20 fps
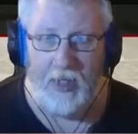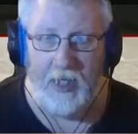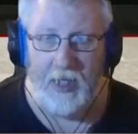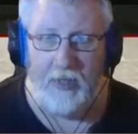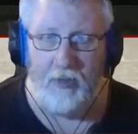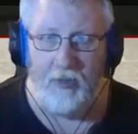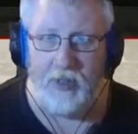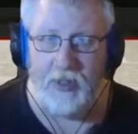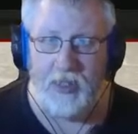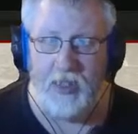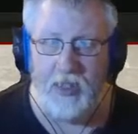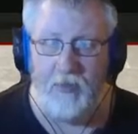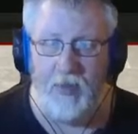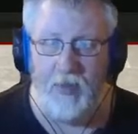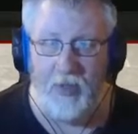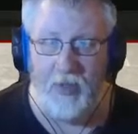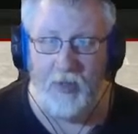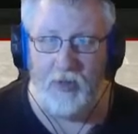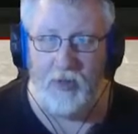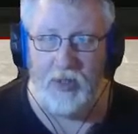see my
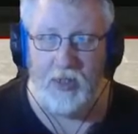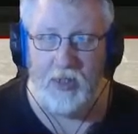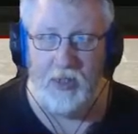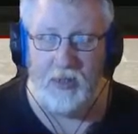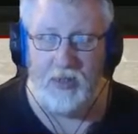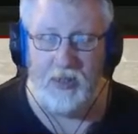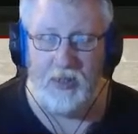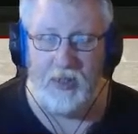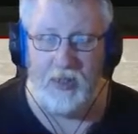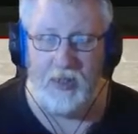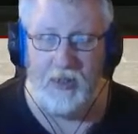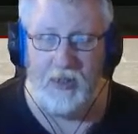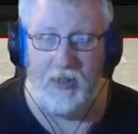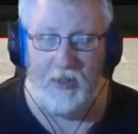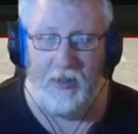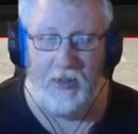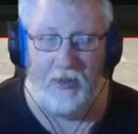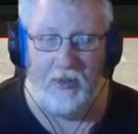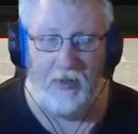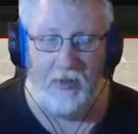mouse cursor
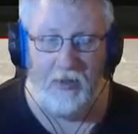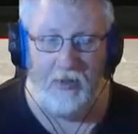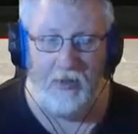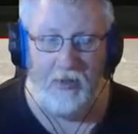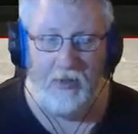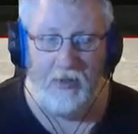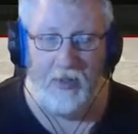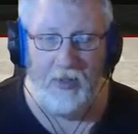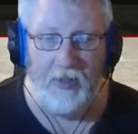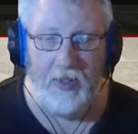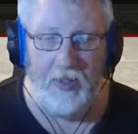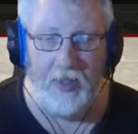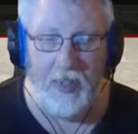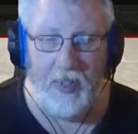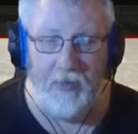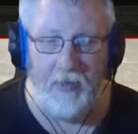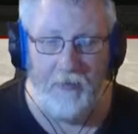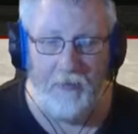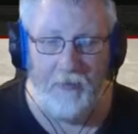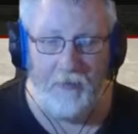in the
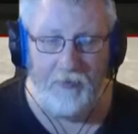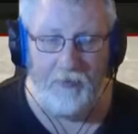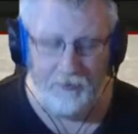game